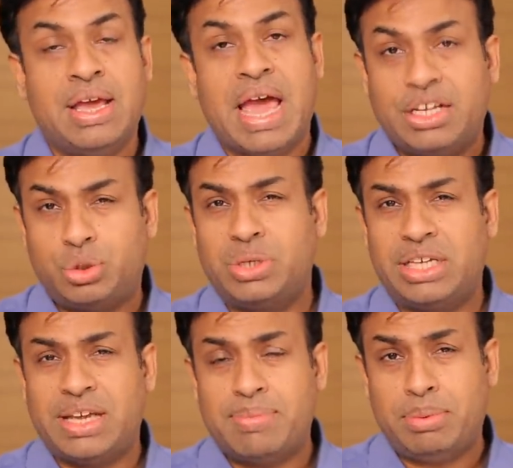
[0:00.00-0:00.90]
As soon
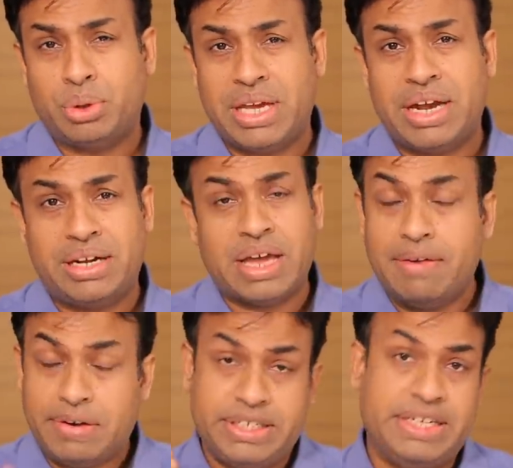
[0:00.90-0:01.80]
as I'm able to get it,
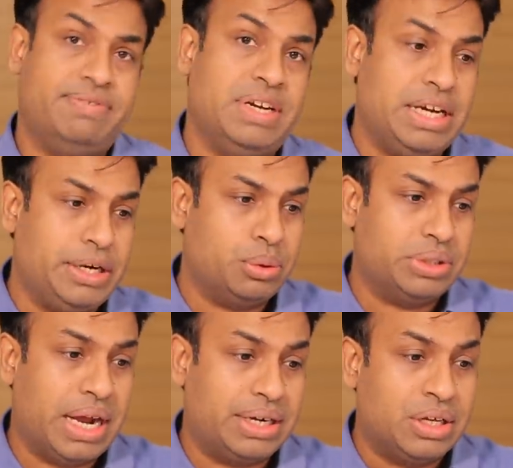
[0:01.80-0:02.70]
I will definitely do
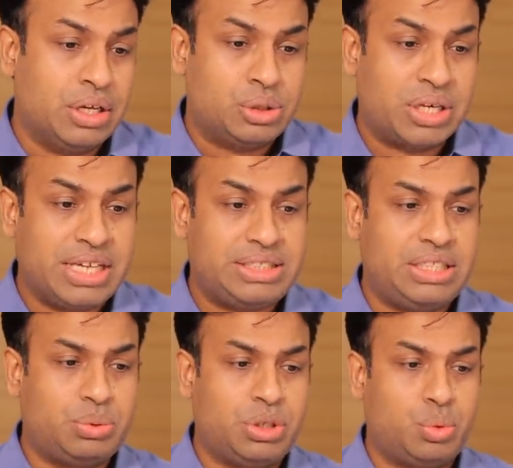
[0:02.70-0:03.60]
that. So guys,
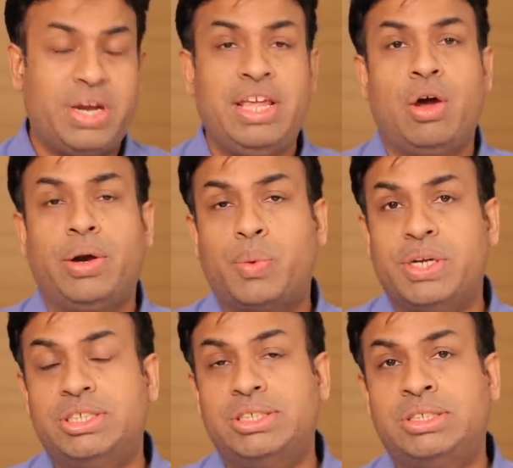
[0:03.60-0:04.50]
these were the 20 odd
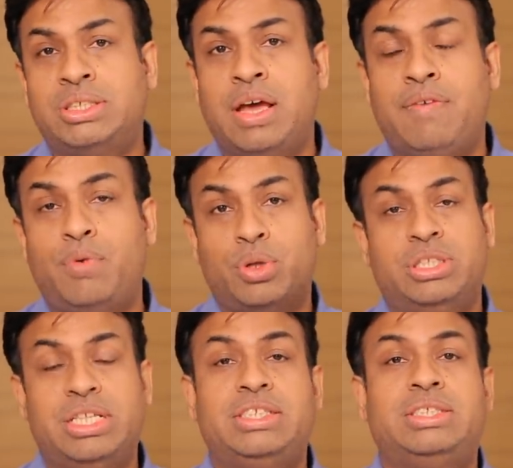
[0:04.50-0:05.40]
questions
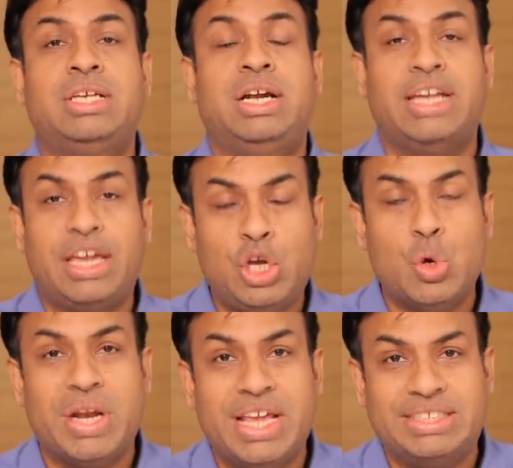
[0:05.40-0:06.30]
for this tech
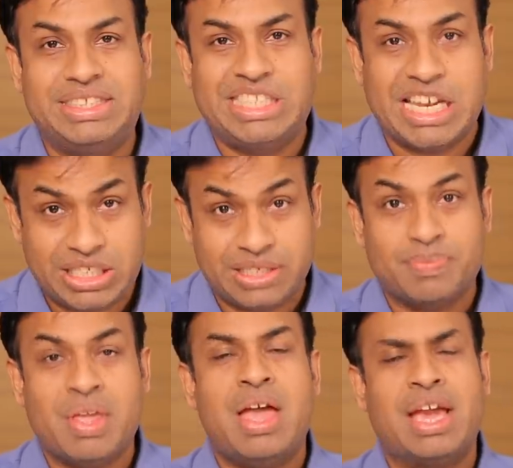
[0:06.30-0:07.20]
Q&A
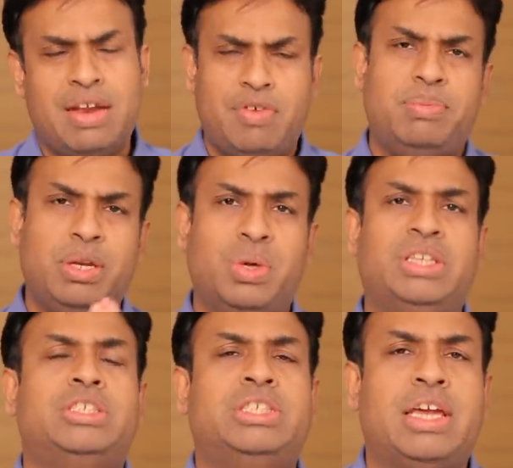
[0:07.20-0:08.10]
session. Again, we'll be
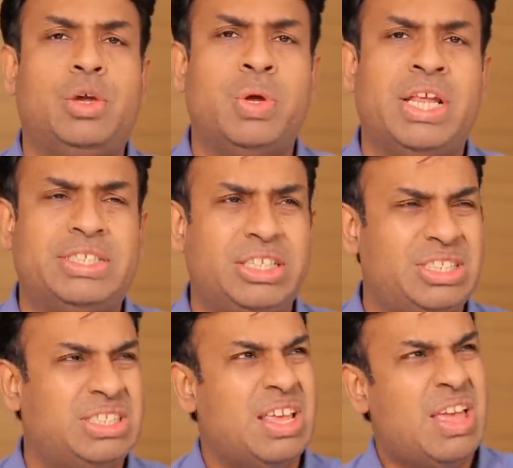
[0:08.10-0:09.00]
doing this tech Q&A
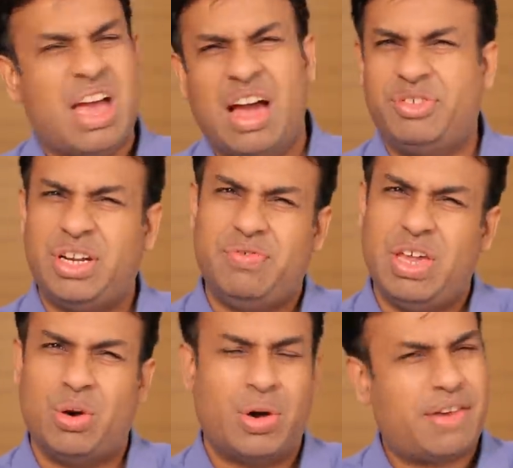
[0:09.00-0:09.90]
sessions after a
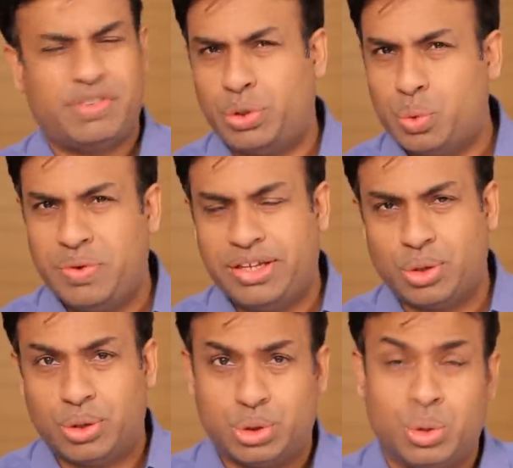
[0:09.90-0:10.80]
week or after 2
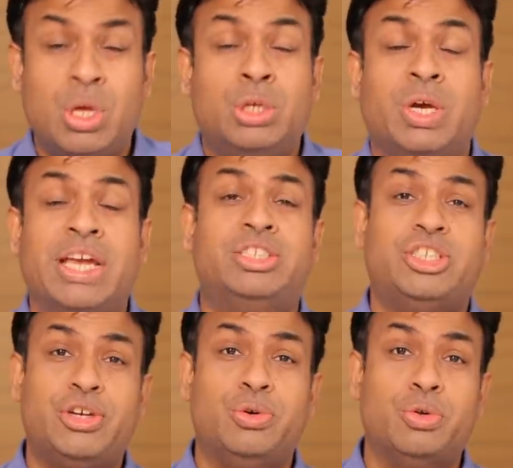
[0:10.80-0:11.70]
weeks or so. So again,
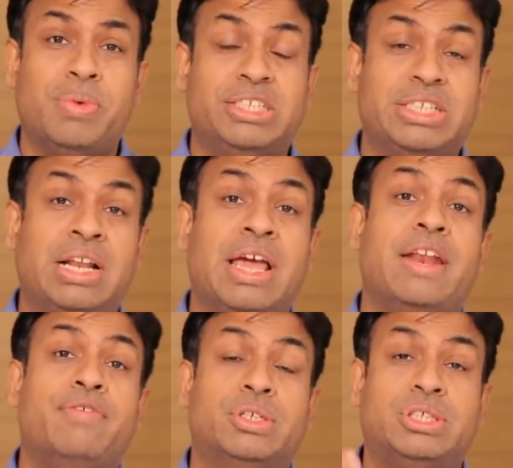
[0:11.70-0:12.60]
stay tuned to my channel.
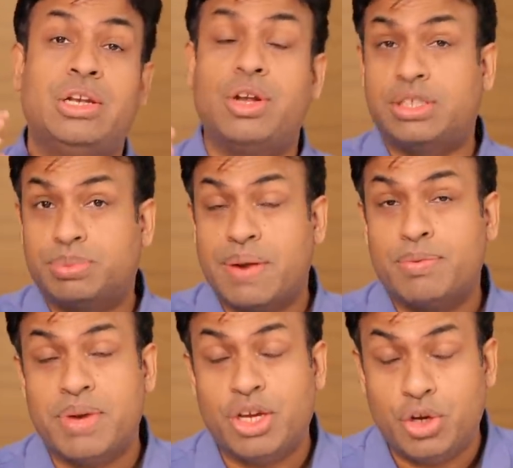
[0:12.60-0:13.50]
And if you're still not
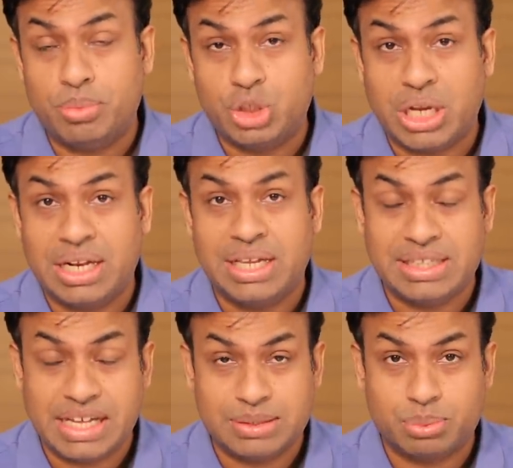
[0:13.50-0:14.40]
subscribed to my YouTube channel,
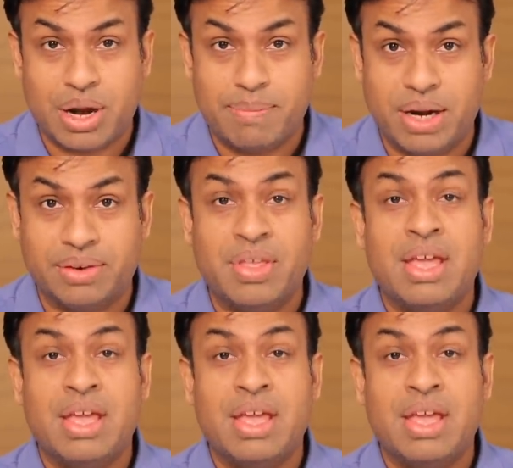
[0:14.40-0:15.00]
hit that subscribe button.